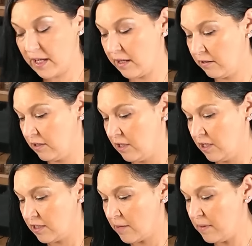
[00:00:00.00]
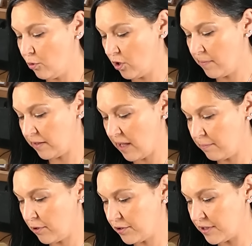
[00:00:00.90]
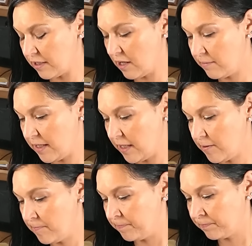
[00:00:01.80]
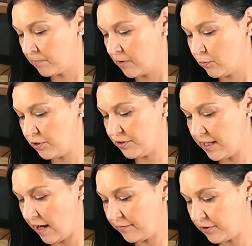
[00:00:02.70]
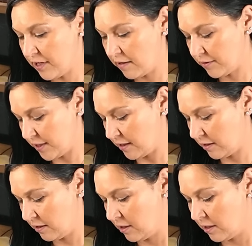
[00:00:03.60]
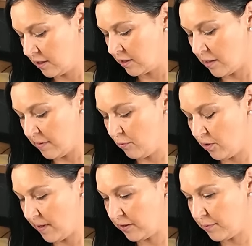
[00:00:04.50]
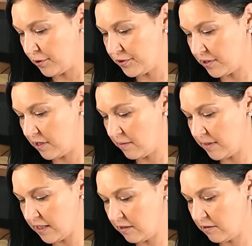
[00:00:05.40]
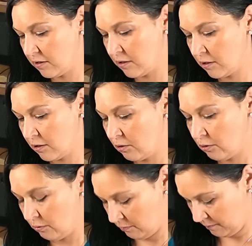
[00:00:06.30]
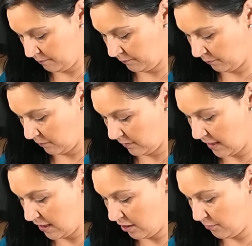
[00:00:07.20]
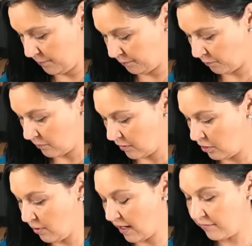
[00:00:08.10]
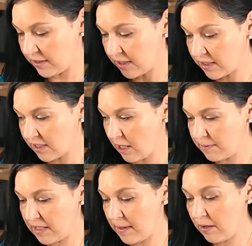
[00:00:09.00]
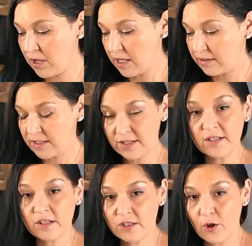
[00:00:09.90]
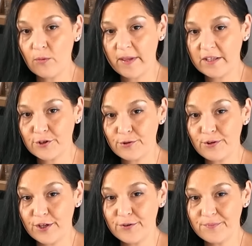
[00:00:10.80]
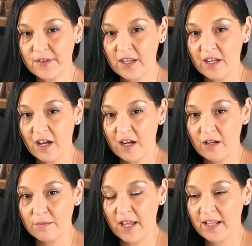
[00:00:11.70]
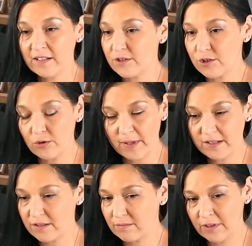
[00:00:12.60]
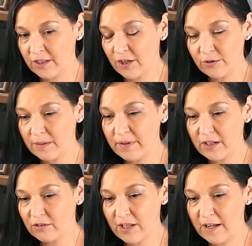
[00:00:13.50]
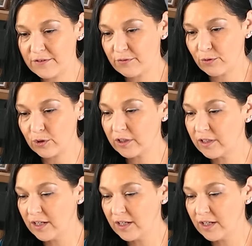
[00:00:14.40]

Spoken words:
that, tell me more about that person coming in. We'll use the After Tarot deck. Tell me more about the person coming in. Thank you. You have Six of Cups came out. This is a soulmate to you. And soulmates, you know, can be in our lives for